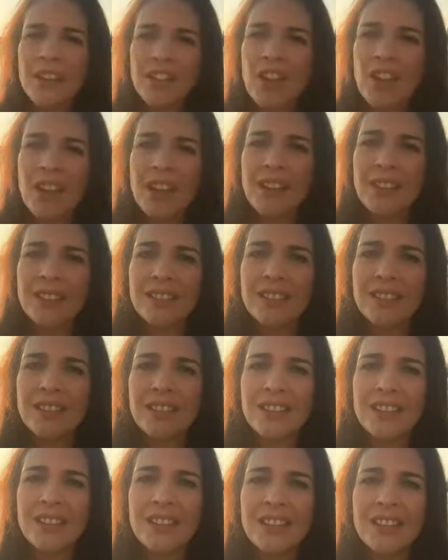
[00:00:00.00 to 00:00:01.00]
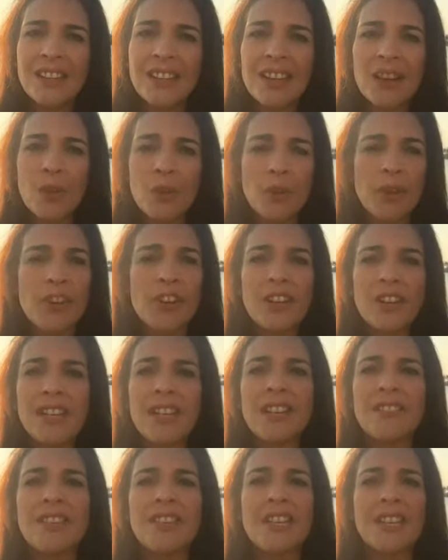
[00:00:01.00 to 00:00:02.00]
not? We are
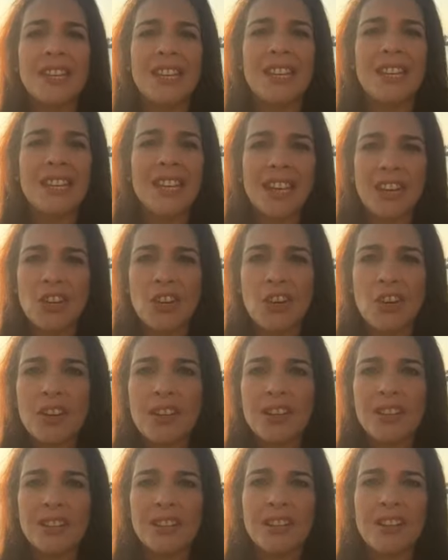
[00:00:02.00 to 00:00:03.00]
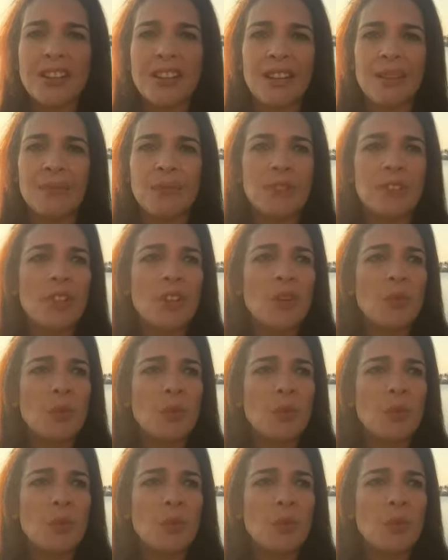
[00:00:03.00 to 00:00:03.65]
living in chaotic times